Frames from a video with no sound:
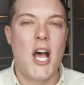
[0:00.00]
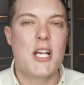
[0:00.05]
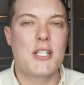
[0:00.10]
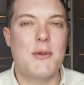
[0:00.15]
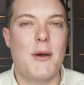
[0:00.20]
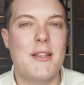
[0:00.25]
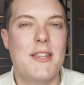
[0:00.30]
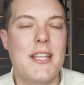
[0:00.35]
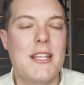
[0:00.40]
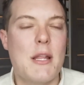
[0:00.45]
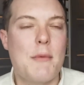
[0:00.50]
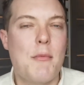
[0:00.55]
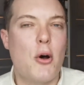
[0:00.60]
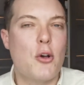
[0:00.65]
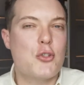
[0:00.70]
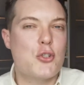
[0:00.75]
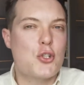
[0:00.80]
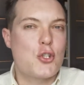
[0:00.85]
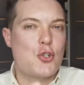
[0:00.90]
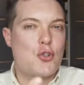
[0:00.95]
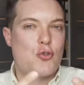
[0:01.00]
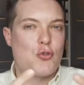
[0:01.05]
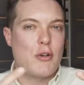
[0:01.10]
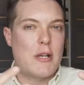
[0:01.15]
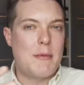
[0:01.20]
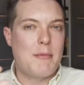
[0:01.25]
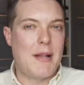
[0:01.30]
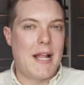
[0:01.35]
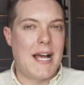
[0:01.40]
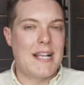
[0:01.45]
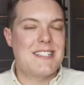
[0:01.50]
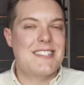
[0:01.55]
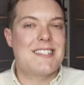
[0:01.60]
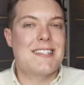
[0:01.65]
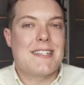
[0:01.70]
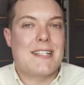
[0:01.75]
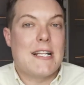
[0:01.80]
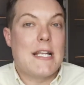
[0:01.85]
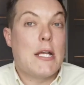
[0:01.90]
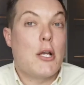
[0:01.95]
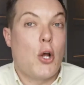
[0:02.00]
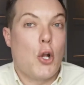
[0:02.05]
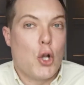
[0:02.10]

So I think the more streamlined, sleek